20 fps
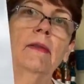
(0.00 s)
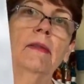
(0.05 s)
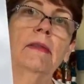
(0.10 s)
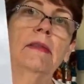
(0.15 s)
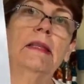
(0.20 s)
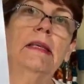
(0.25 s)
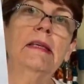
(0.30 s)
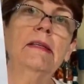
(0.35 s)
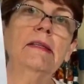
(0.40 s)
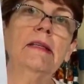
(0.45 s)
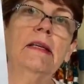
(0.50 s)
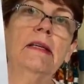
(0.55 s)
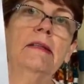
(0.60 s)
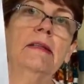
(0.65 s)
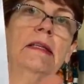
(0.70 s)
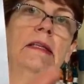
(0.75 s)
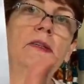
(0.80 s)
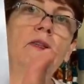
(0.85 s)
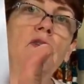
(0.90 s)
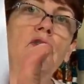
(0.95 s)

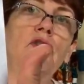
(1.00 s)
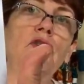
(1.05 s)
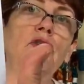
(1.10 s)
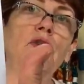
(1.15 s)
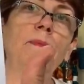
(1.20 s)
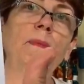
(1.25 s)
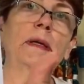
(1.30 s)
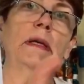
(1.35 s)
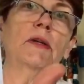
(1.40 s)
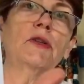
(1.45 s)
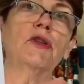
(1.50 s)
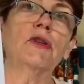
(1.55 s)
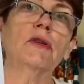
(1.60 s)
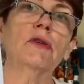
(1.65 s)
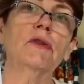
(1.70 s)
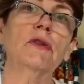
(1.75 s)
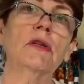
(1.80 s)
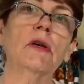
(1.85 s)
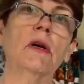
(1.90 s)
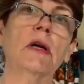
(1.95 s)
these two
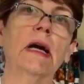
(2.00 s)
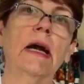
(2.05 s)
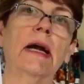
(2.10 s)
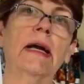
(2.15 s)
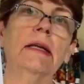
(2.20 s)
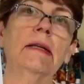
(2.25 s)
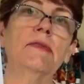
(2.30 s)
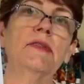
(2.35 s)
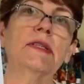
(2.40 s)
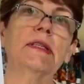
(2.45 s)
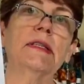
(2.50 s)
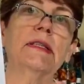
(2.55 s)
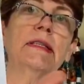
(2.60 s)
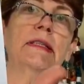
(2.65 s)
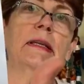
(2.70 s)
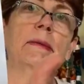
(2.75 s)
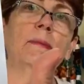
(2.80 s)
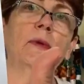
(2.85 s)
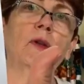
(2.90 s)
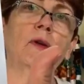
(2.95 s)
pictures are kind of
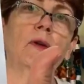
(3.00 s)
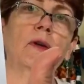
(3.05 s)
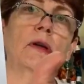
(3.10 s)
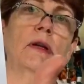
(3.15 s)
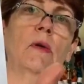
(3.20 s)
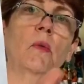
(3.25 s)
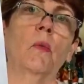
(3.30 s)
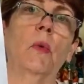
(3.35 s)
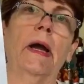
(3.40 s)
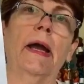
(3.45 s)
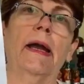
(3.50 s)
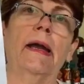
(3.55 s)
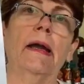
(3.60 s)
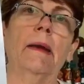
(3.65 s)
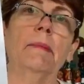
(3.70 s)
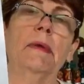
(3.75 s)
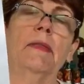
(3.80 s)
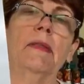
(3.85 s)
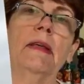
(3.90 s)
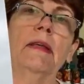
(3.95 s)
similar in a way.
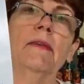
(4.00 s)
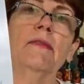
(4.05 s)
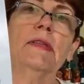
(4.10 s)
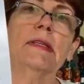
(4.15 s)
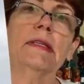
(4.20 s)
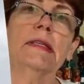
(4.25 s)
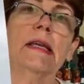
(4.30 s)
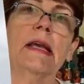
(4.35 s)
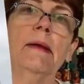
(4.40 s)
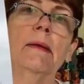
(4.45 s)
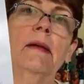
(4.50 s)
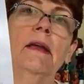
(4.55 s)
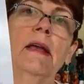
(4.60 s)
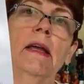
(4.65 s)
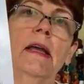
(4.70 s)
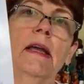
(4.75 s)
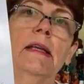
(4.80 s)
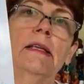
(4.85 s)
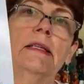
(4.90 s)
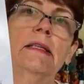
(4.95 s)
I mean, they have the
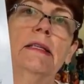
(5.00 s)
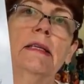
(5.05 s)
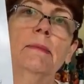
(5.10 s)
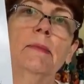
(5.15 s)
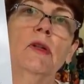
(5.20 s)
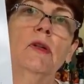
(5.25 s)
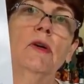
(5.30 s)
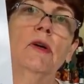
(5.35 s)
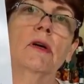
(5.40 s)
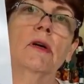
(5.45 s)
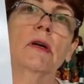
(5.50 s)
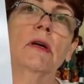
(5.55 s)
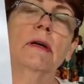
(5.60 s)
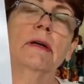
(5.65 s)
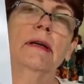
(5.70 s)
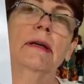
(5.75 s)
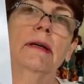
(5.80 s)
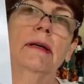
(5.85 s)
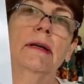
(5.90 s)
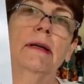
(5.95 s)
similar
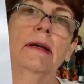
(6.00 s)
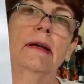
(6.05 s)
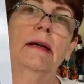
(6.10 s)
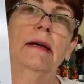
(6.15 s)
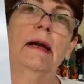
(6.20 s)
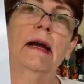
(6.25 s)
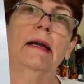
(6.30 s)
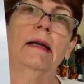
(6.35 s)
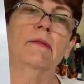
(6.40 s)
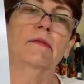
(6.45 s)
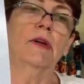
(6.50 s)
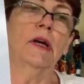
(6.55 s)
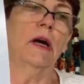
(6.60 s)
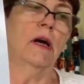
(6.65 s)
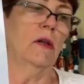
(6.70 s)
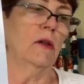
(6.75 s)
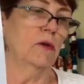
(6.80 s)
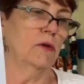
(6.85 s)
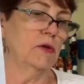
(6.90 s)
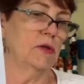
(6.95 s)
kind of
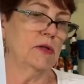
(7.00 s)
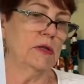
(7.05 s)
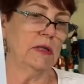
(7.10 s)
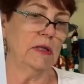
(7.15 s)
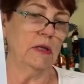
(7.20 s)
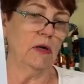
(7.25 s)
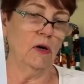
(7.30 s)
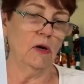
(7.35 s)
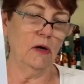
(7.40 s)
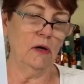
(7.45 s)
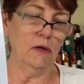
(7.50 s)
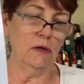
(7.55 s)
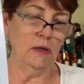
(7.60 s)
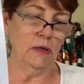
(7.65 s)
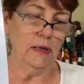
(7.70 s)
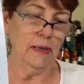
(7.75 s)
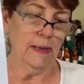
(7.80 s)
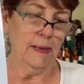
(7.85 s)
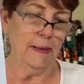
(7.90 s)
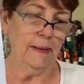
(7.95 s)
colors. The yarn
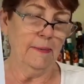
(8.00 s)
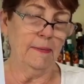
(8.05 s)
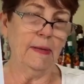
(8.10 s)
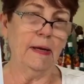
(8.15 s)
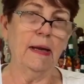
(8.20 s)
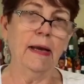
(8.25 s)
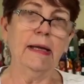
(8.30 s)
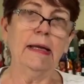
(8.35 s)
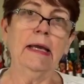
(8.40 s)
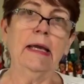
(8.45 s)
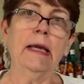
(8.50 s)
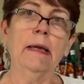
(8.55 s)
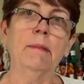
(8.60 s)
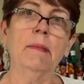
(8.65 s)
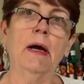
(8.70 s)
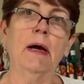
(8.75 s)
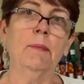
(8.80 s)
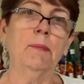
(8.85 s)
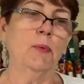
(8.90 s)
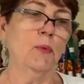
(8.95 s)
that I
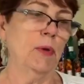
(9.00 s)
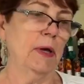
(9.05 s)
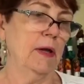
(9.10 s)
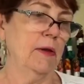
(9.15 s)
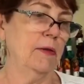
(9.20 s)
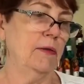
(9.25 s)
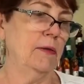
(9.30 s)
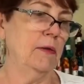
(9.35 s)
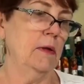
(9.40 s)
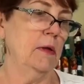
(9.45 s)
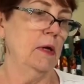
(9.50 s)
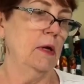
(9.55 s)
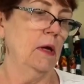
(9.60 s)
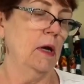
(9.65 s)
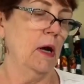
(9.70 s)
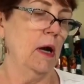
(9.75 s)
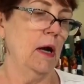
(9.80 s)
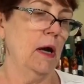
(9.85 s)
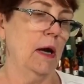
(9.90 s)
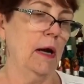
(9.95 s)
came up with
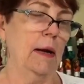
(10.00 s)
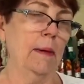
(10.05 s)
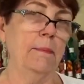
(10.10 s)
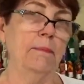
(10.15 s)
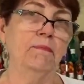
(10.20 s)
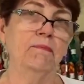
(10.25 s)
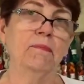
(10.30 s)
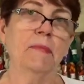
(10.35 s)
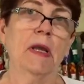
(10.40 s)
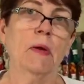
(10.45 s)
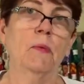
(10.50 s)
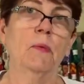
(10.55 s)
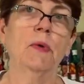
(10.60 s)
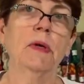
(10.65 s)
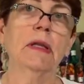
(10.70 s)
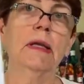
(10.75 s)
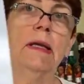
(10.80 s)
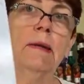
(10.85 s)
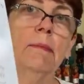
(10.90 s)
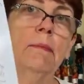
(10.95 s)

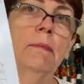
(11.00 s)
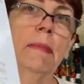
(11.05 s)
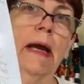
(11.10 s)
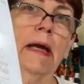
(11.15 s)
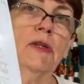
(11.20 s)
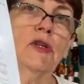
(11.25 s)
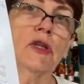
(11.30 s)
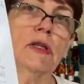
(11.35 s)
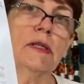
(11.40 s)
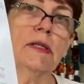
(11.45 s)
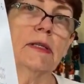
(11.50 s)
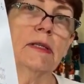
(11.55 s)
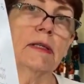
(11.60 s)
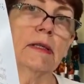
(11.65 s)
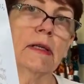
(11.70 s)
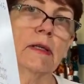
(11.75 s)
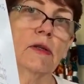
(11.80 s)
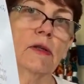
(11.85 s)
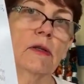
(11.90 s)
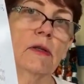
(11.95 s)
really matches
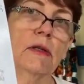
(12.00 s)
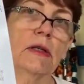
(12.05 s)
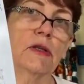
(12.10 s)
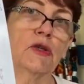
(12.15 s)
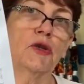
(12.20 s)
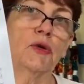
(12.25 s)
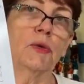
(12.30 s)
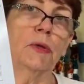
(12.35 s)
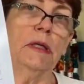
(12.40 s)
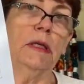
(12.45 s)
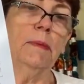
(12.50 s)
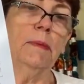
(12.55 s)
the tree